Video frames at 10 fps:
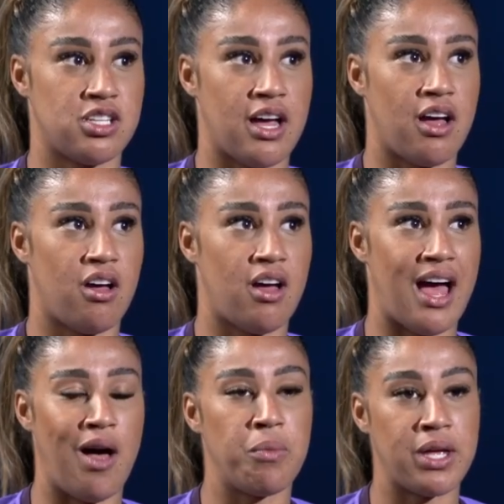to
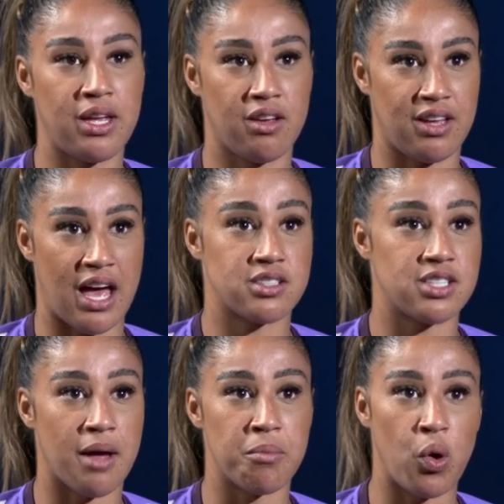help me get to
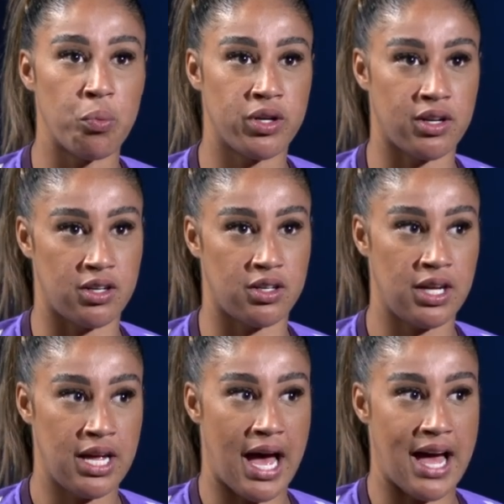that moment. And
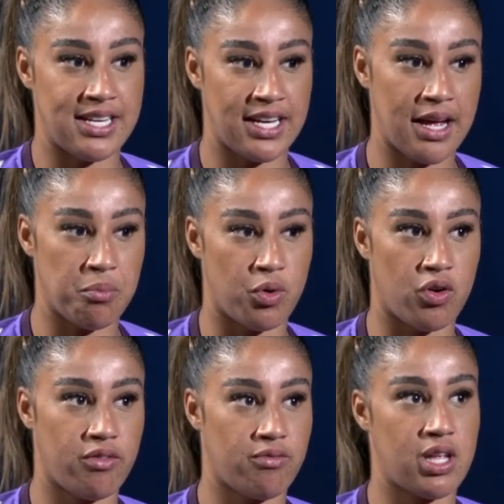I did it,
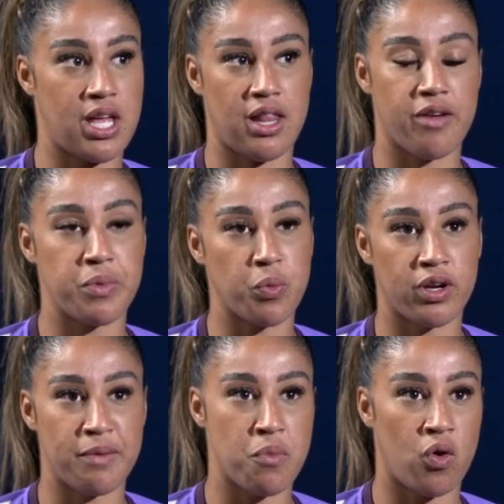but it left me
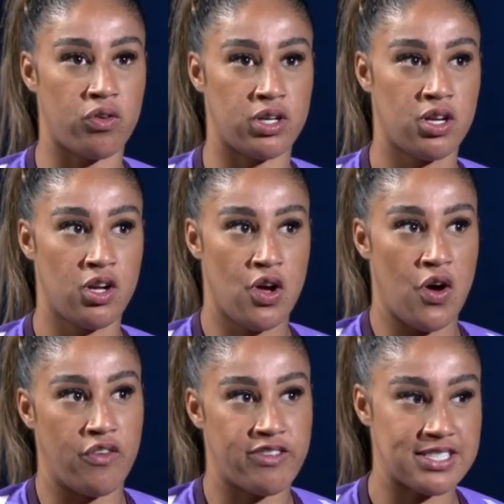wanting more. And
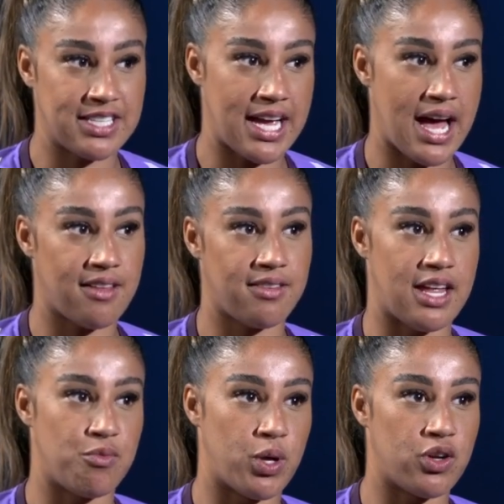obviously, I
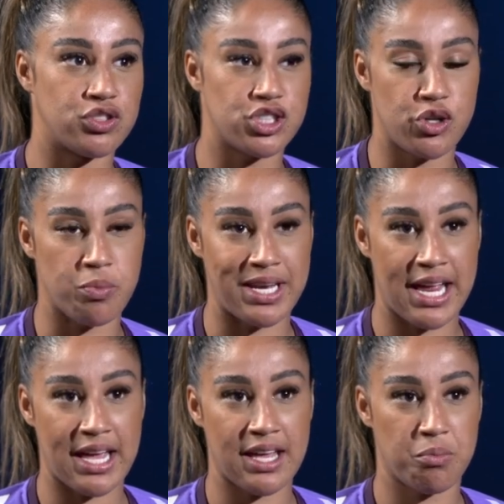then went on to do my
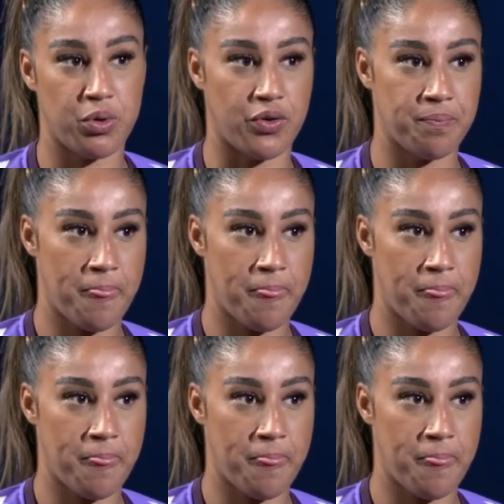knee. But